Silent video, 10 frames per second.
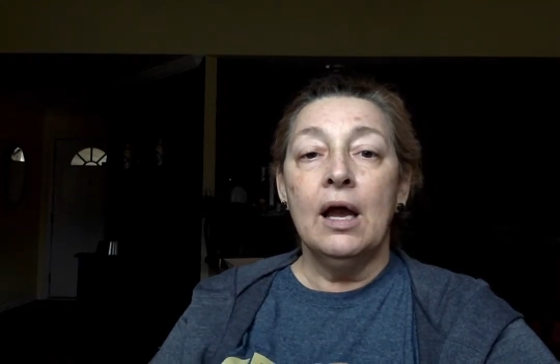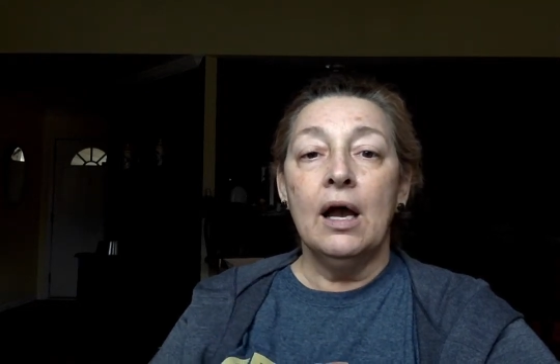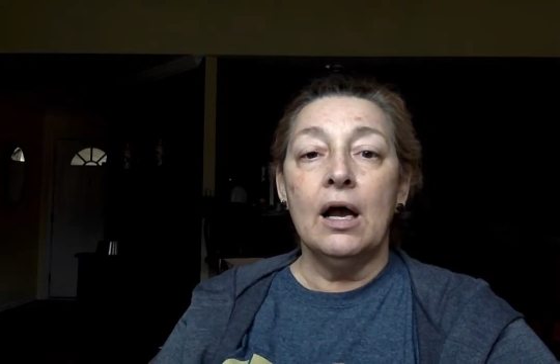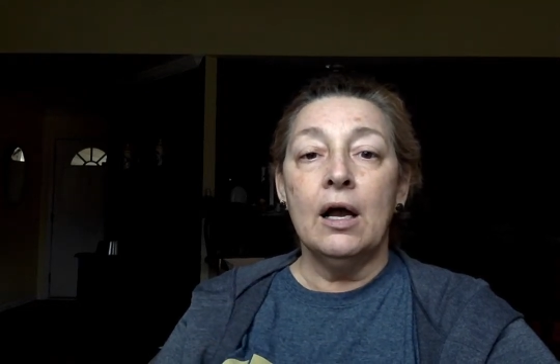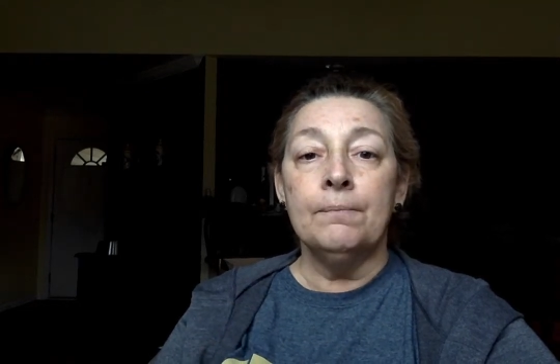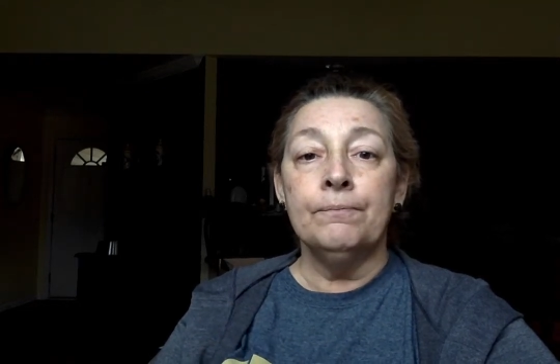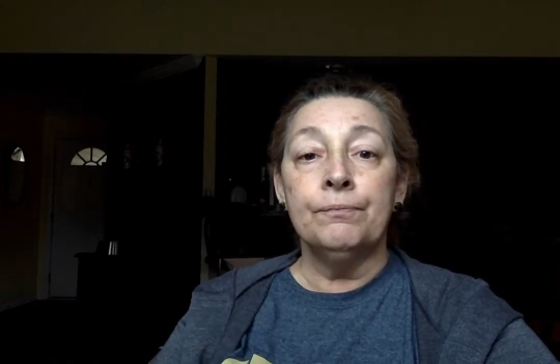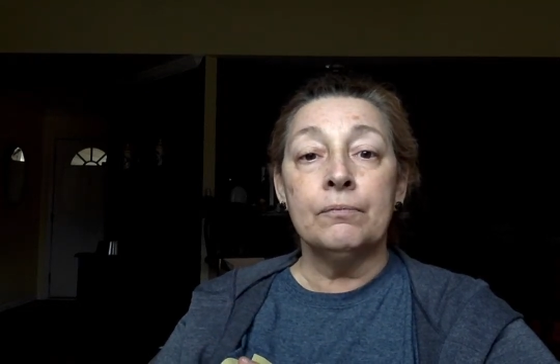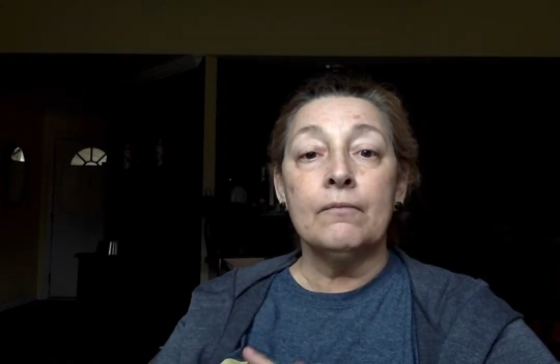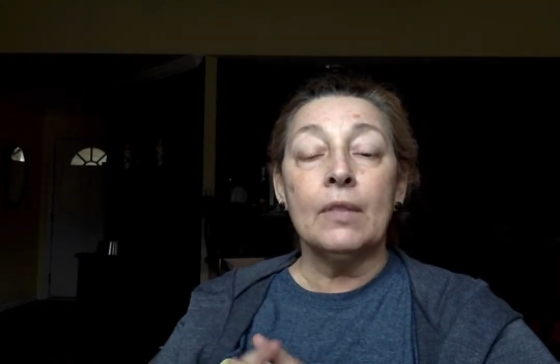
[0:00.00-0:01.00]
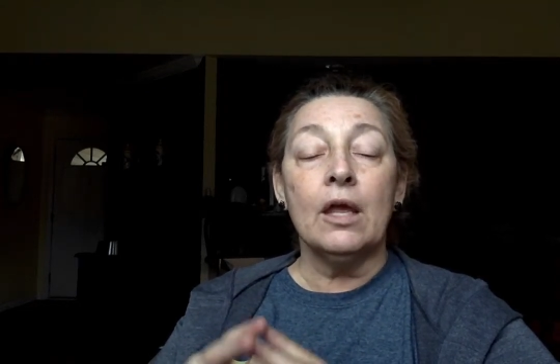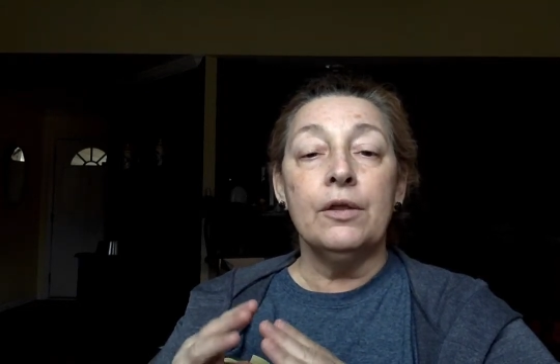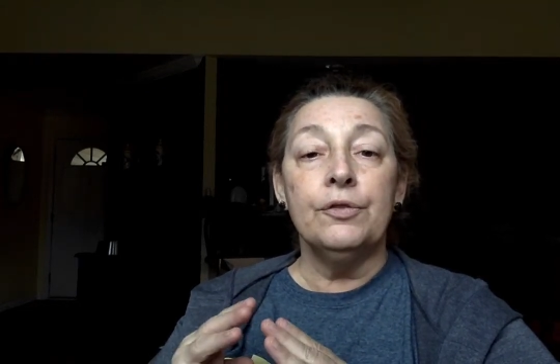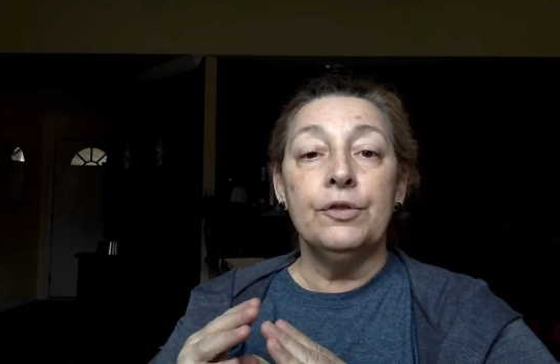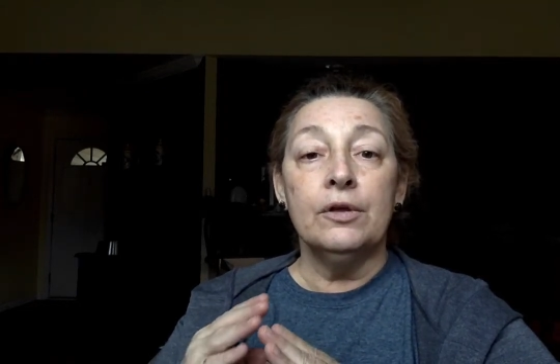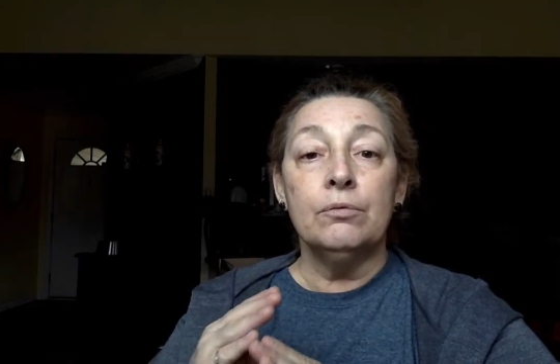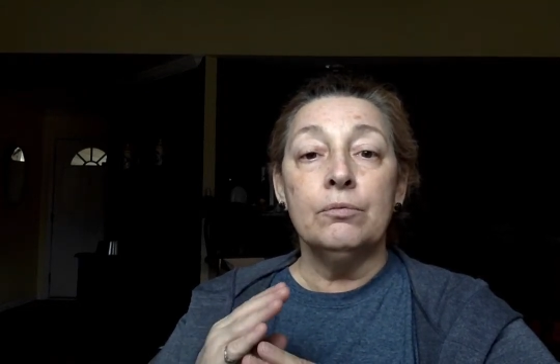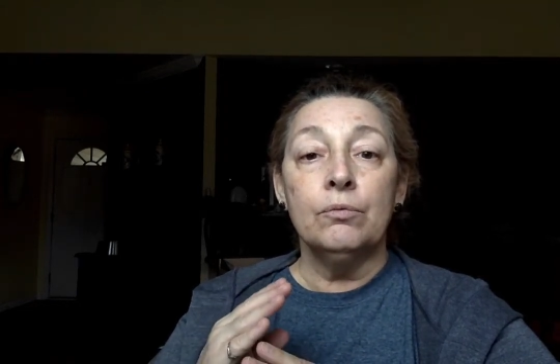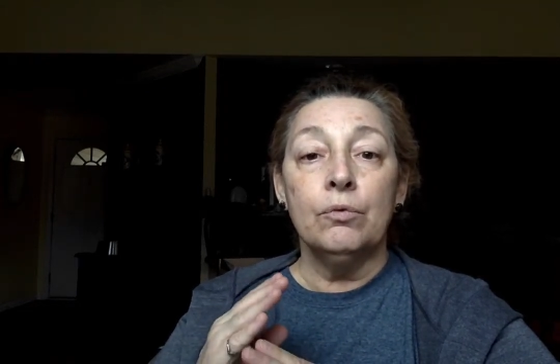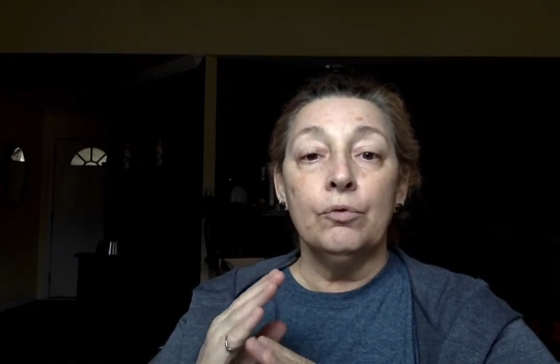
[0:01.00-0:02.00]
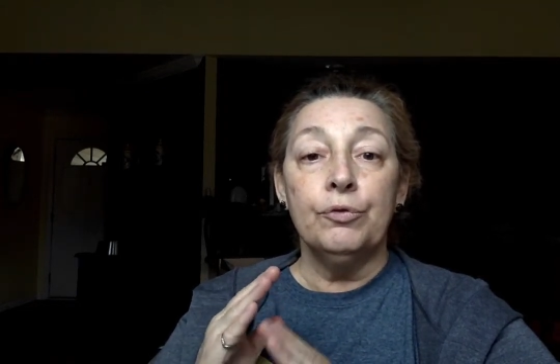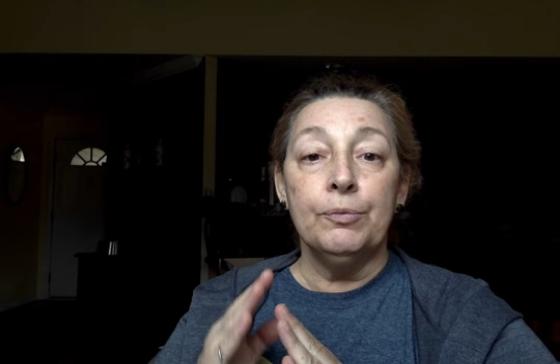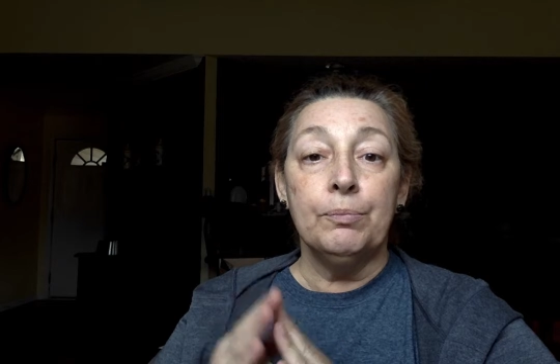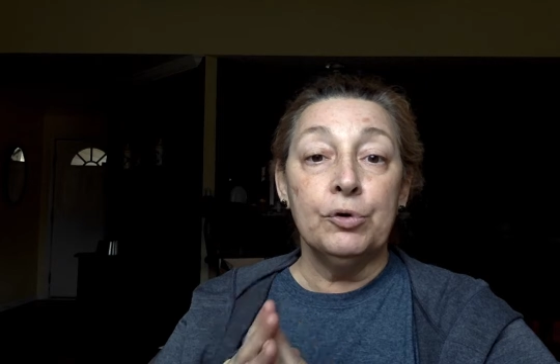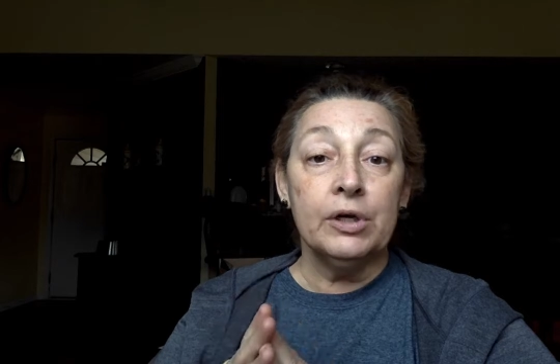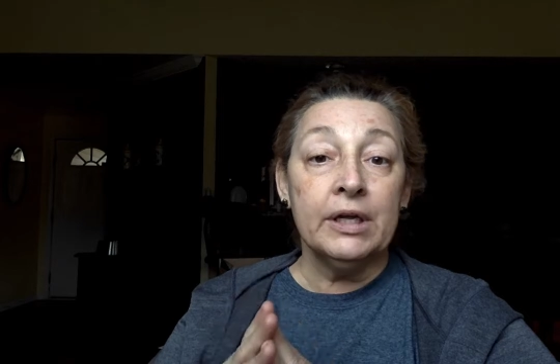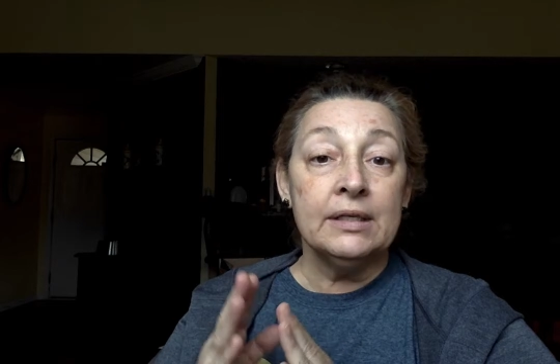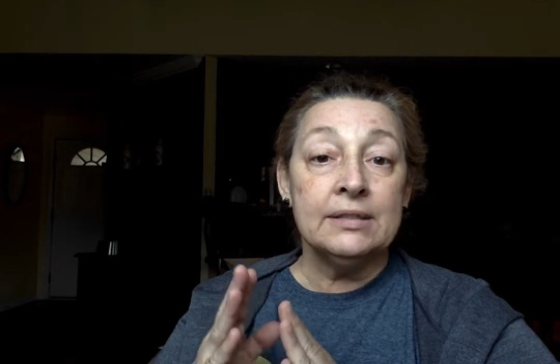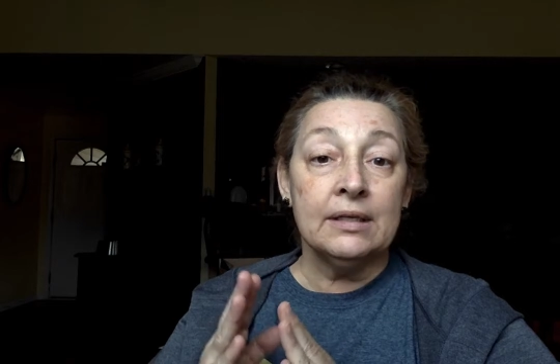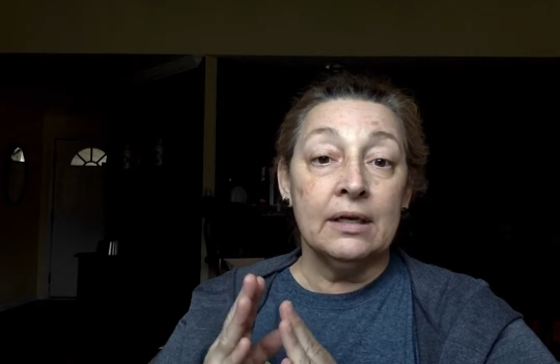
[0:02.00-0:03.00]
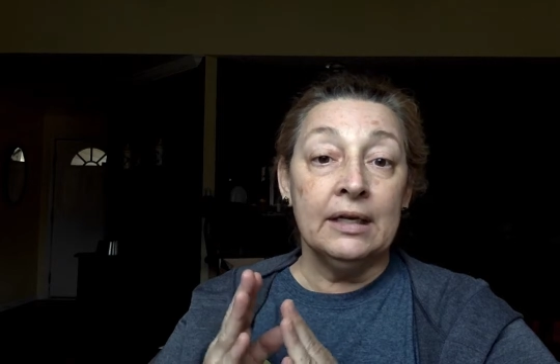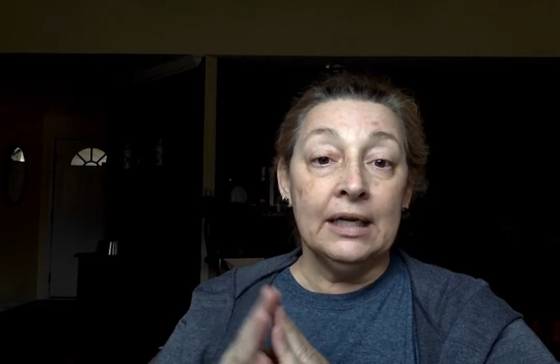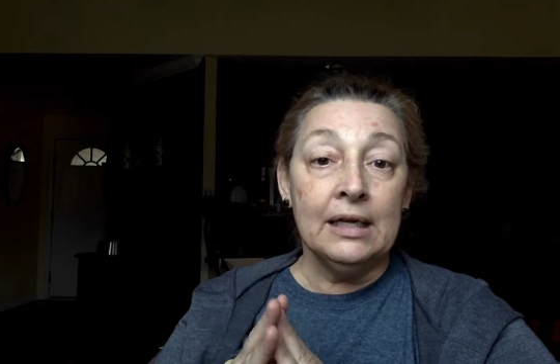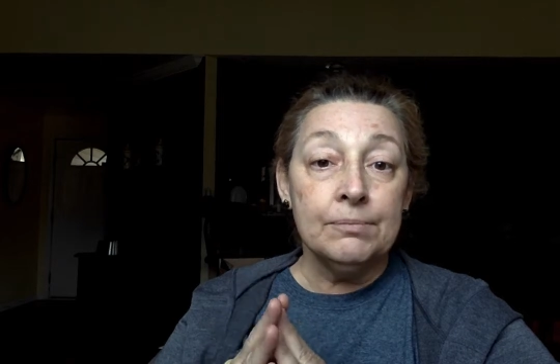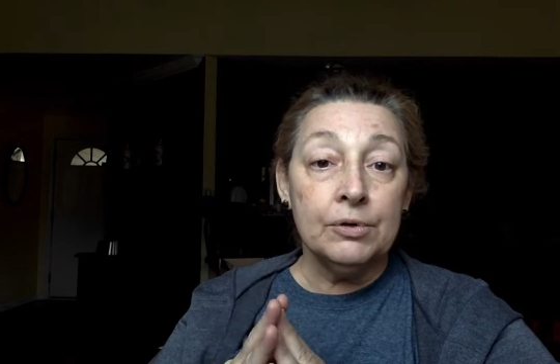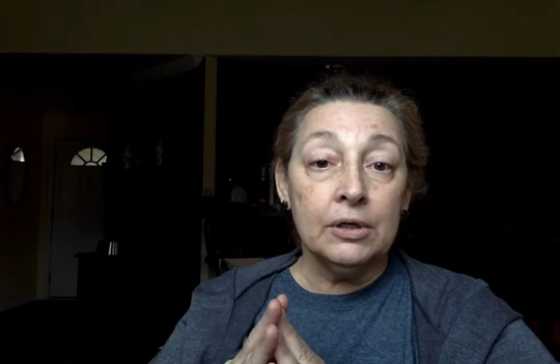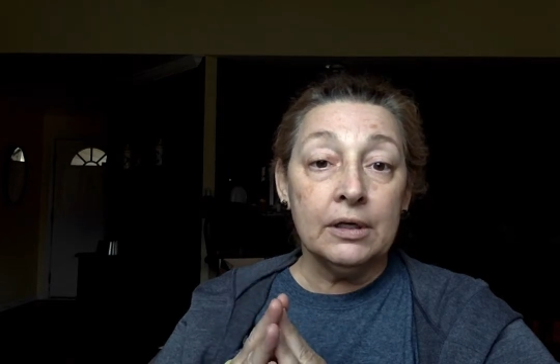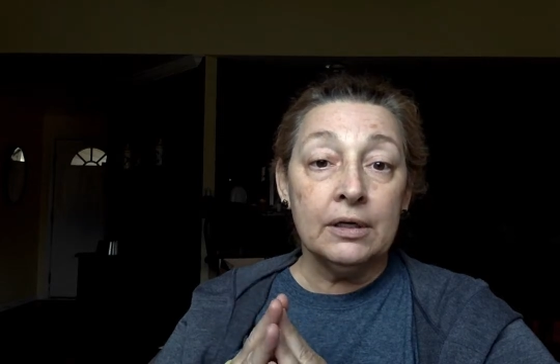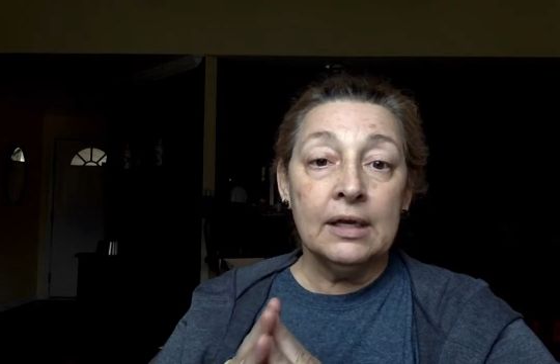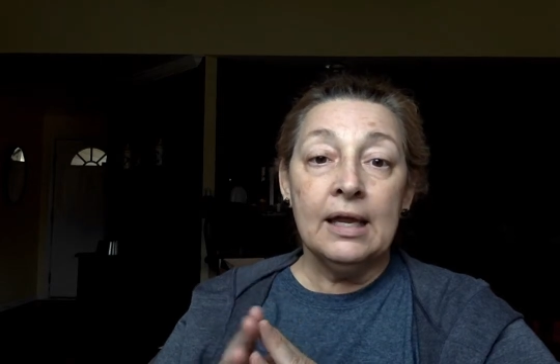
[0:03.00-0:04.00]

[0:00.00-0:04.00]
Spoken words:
The book is an ebook,